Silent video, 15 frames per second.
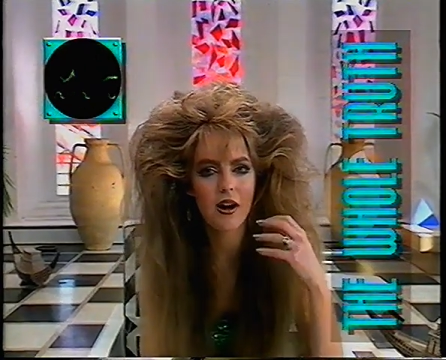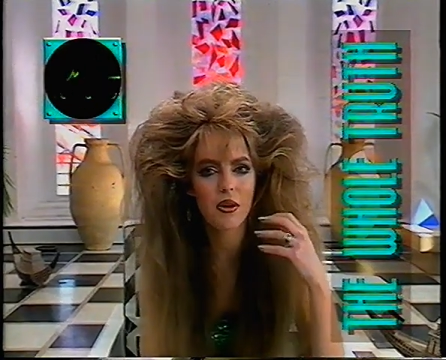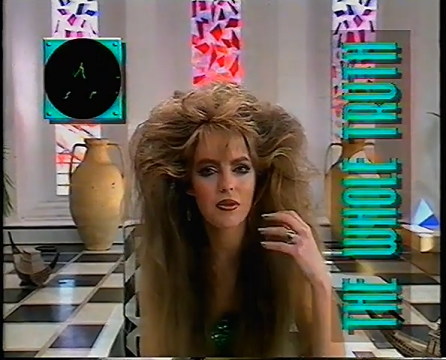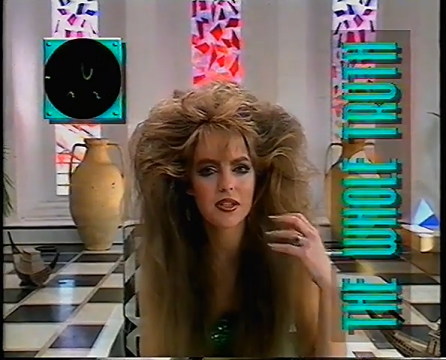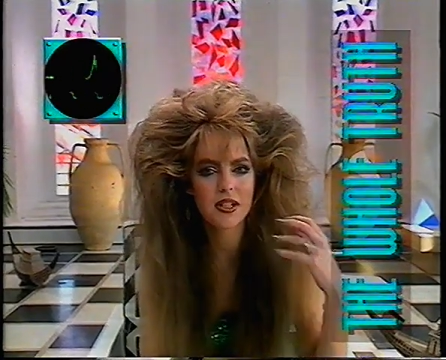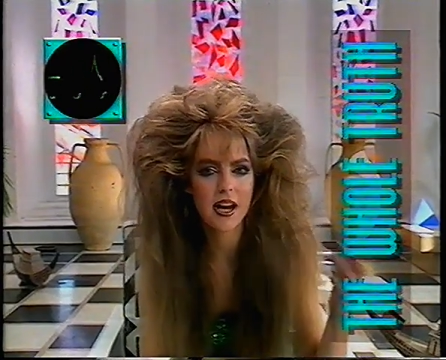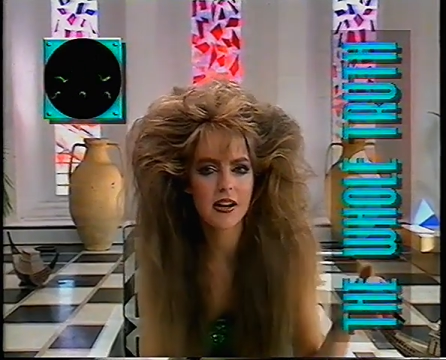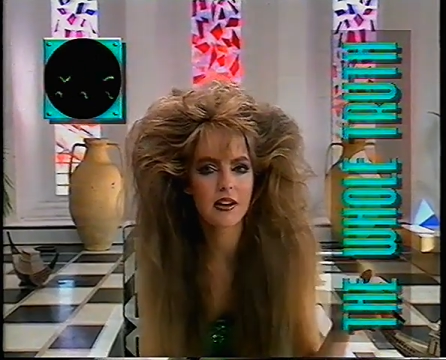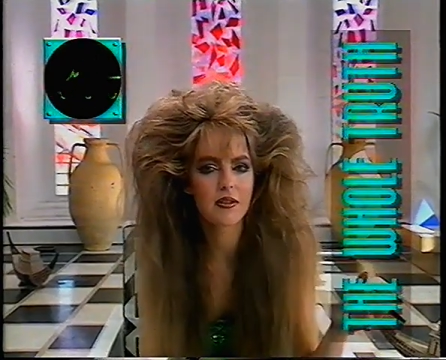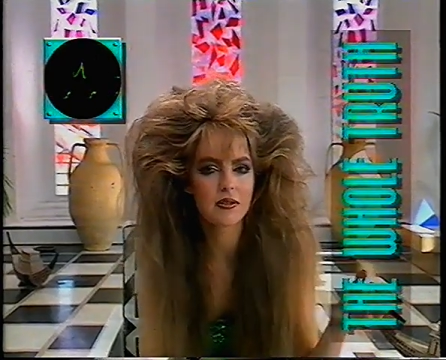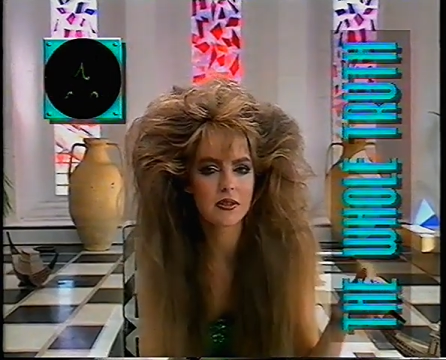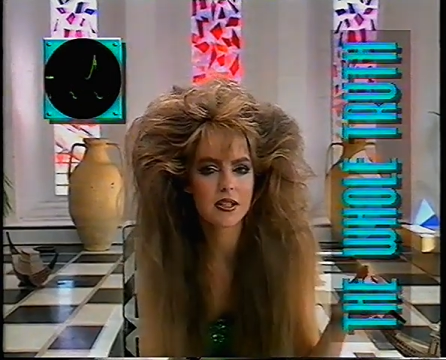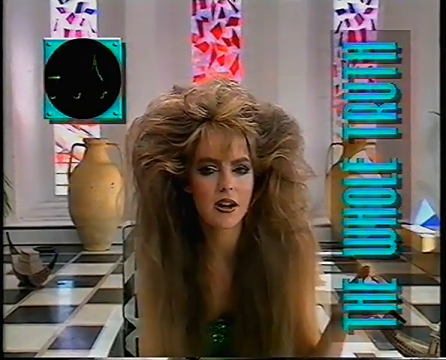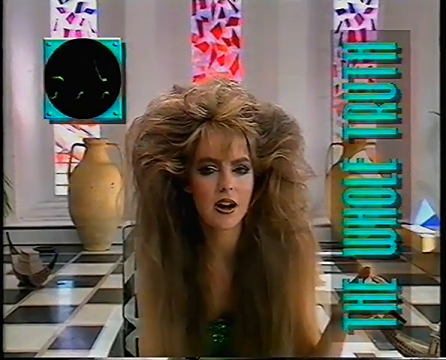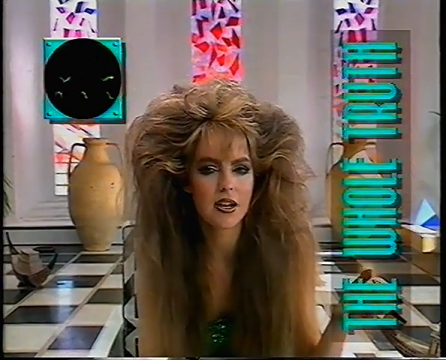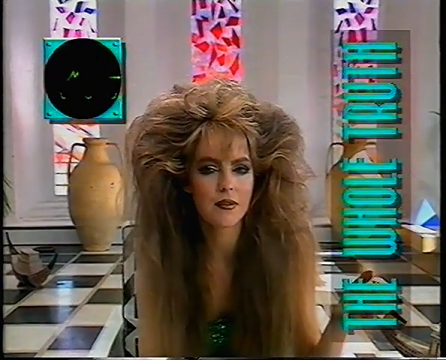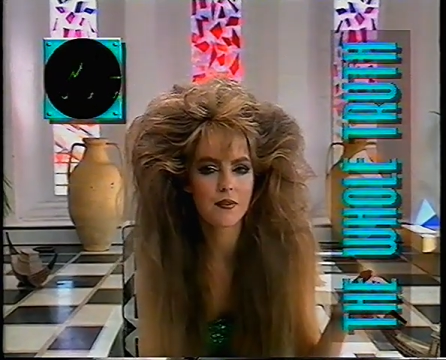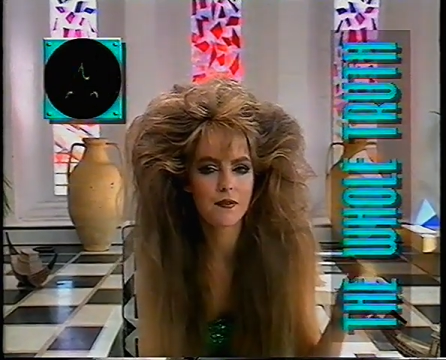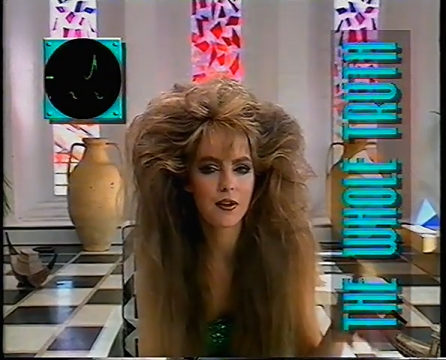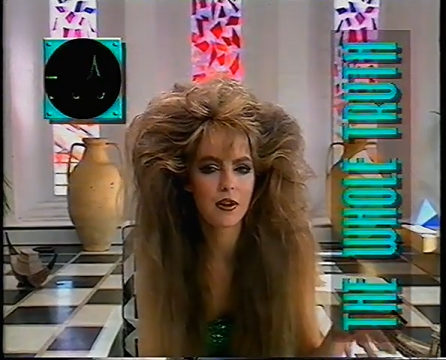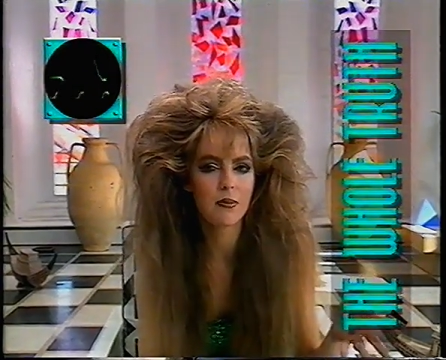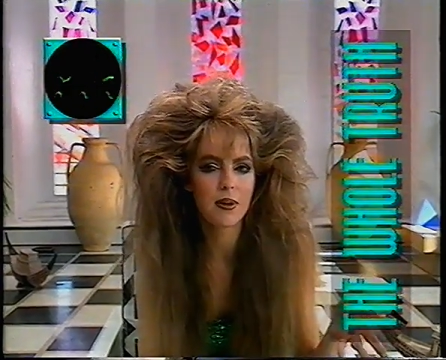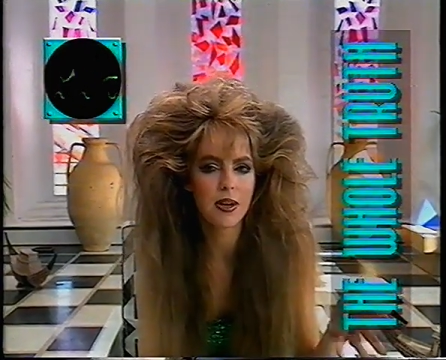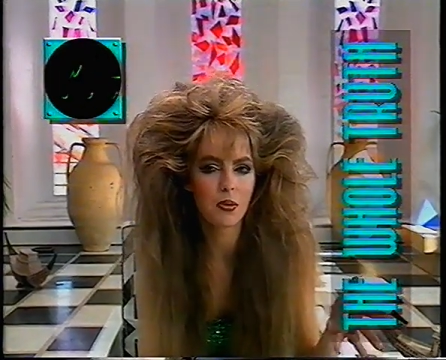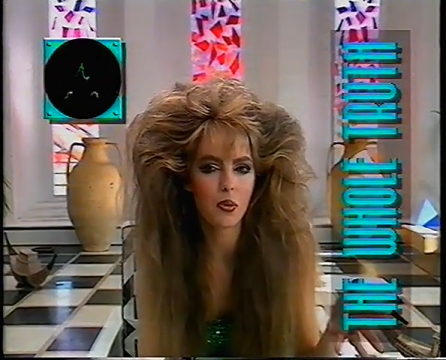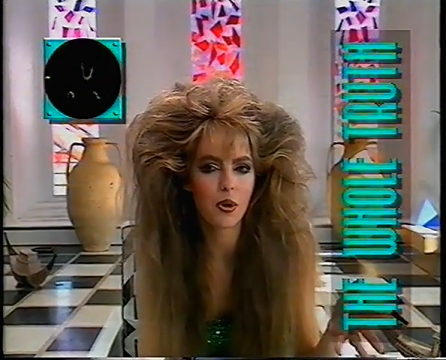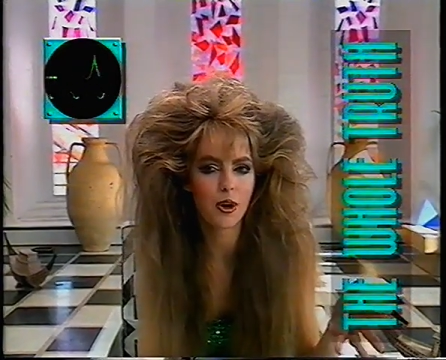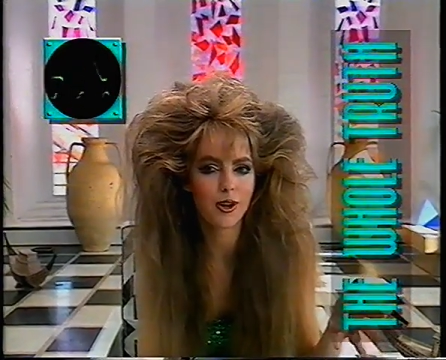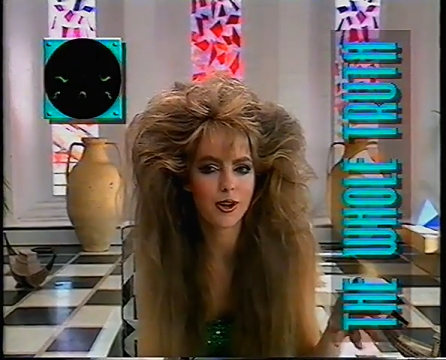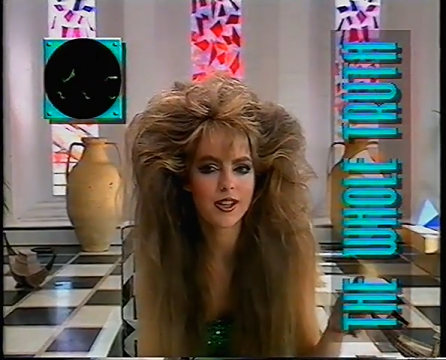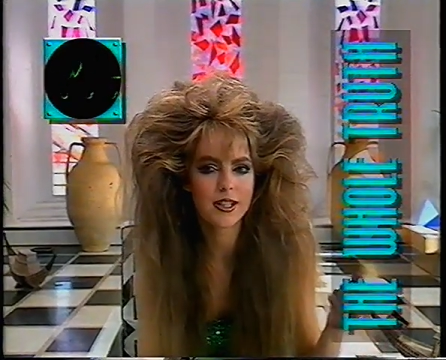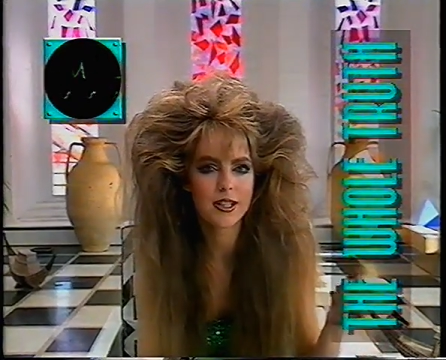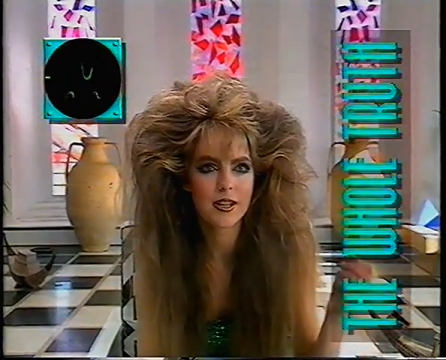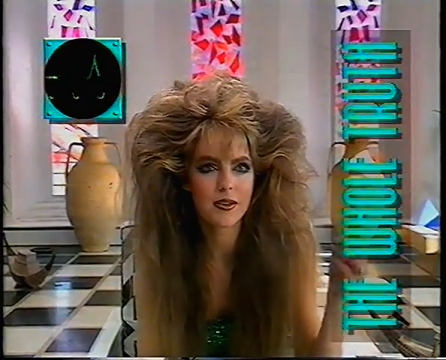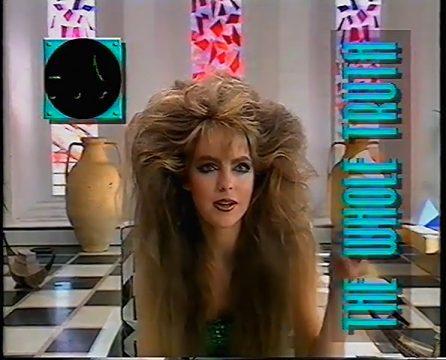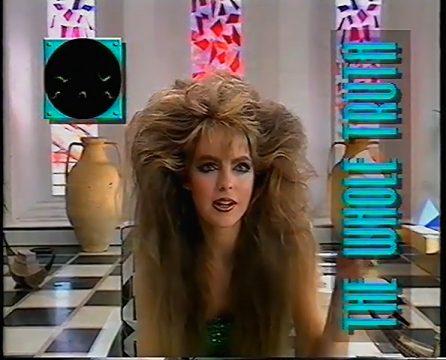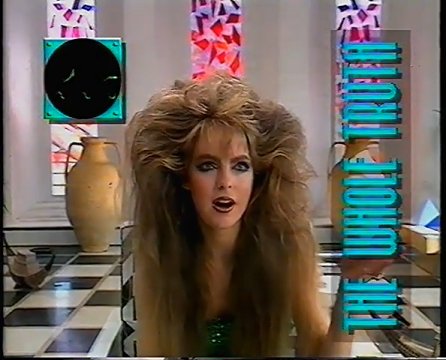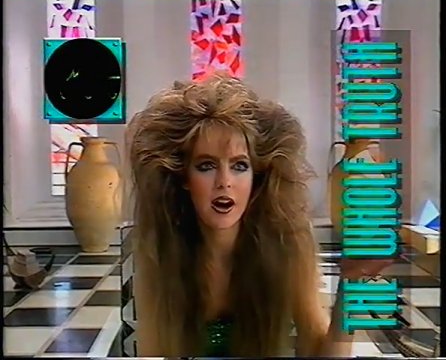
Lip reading: how the technical side of filming worked,